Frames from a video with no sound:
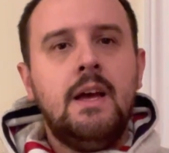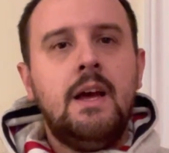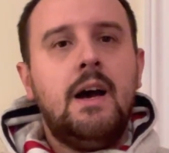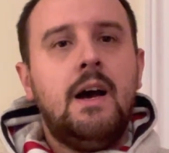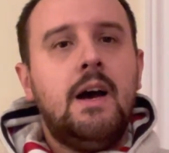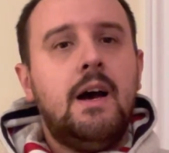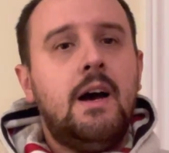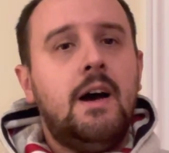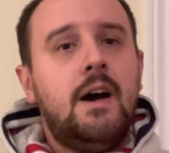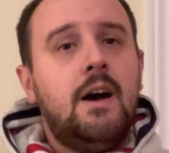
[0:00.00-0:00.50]

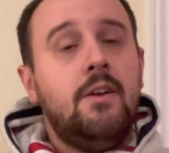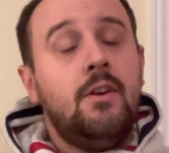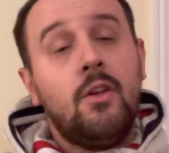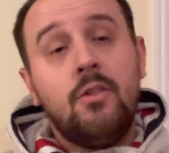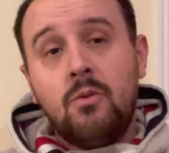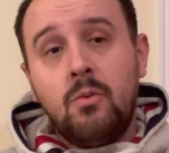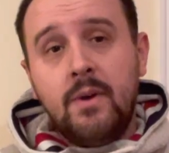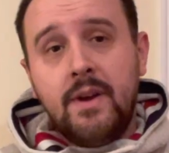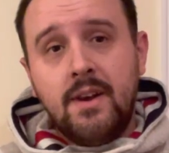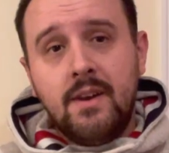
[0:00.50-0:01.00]
Another
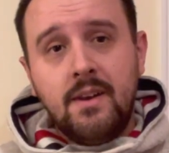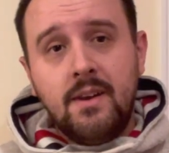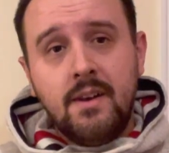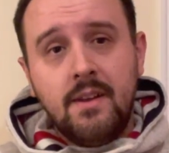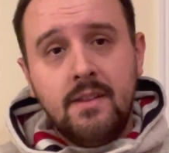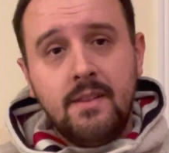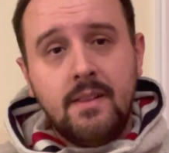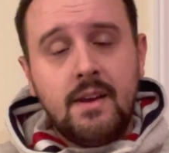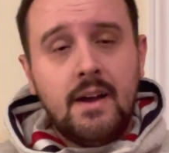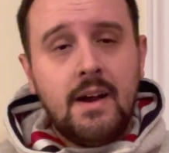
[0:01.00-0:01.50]
win.
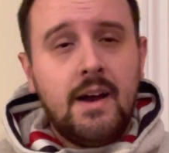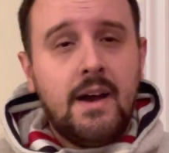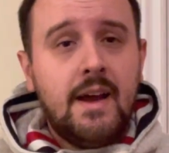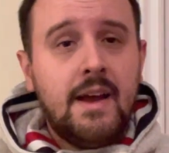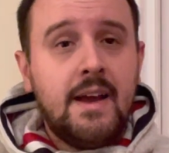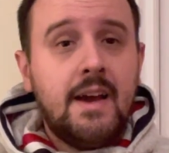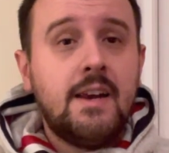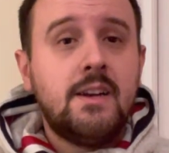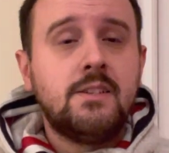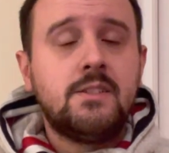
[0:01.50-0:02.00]
I
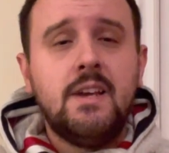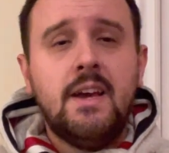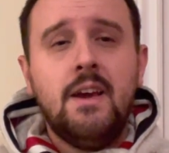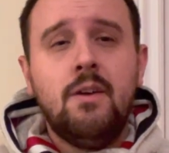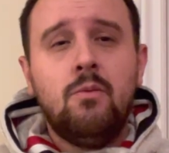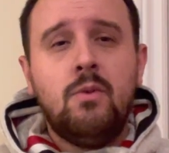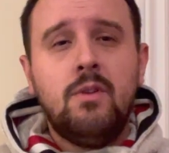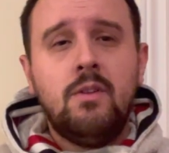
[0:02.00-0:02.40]
gotta say,